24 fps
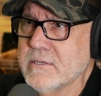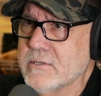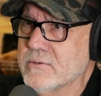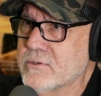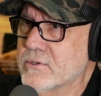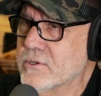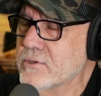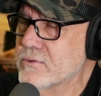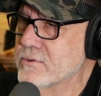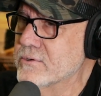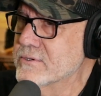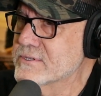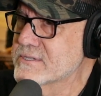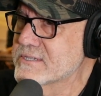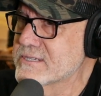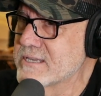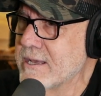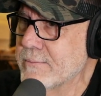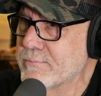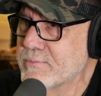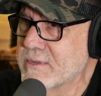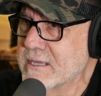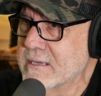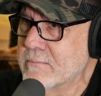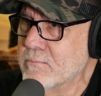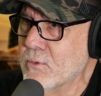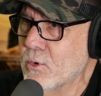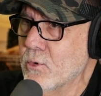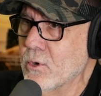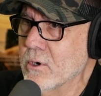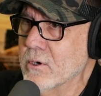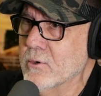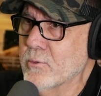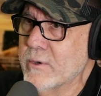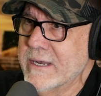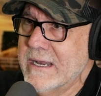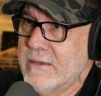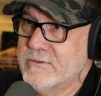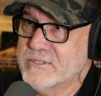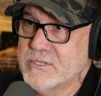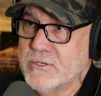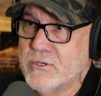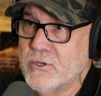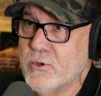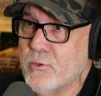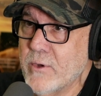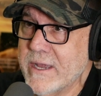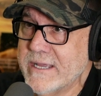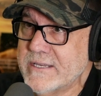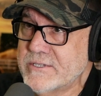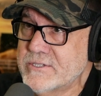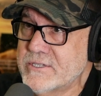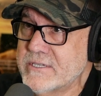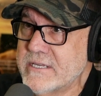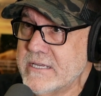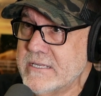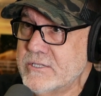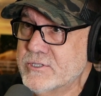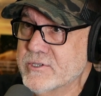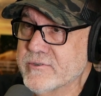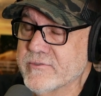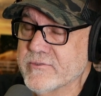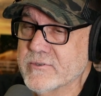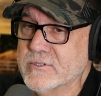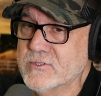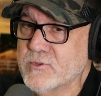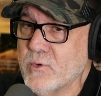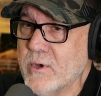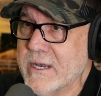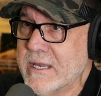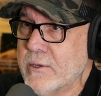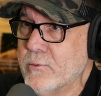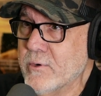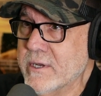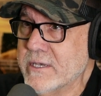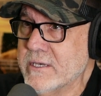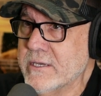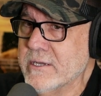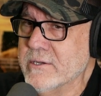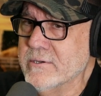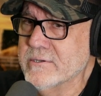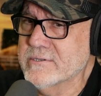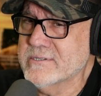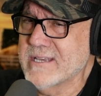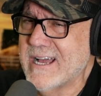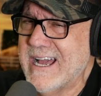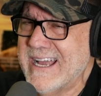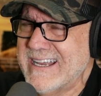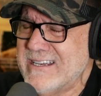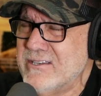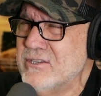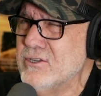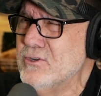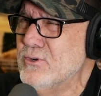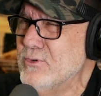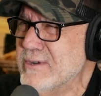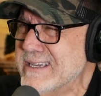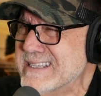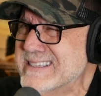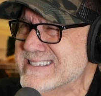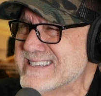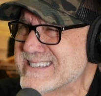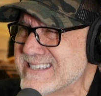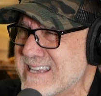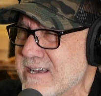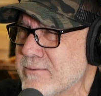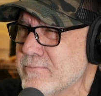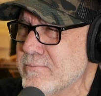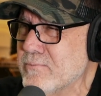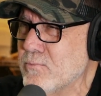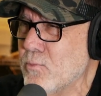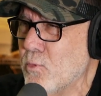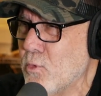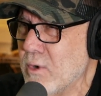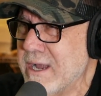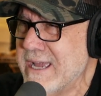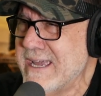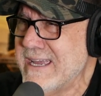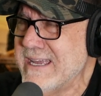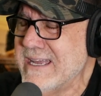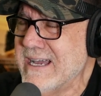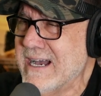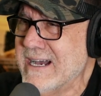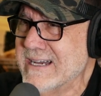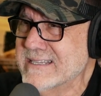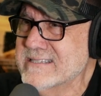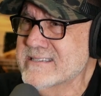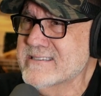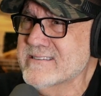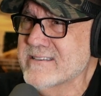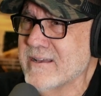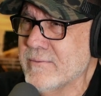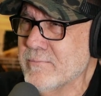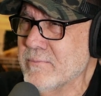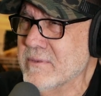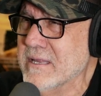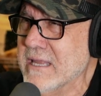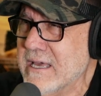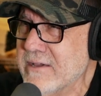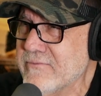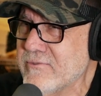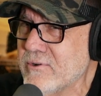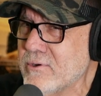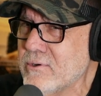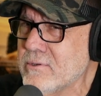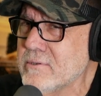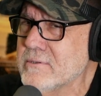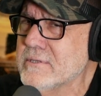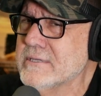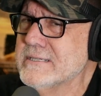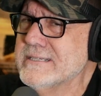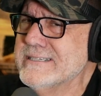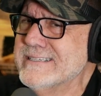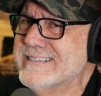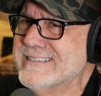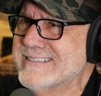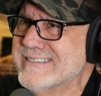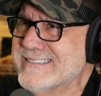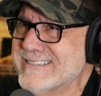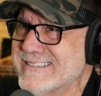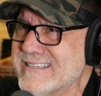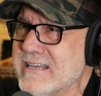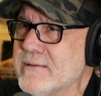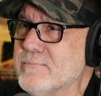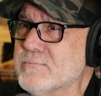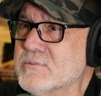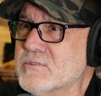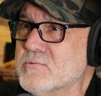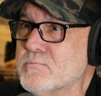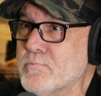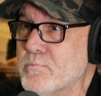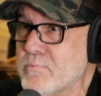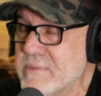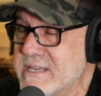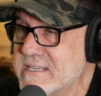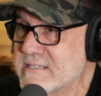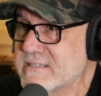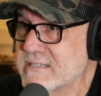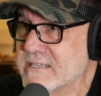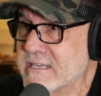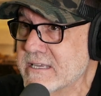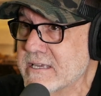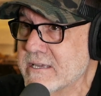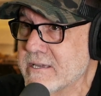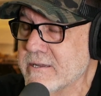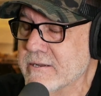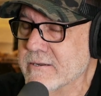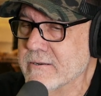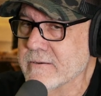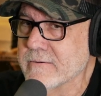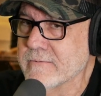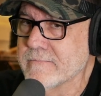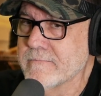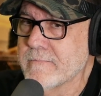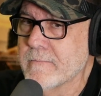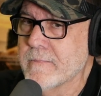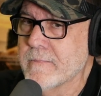There's something more. When I was a New Age teacher for 21 years, I knew in some way, on some level, something's missing here.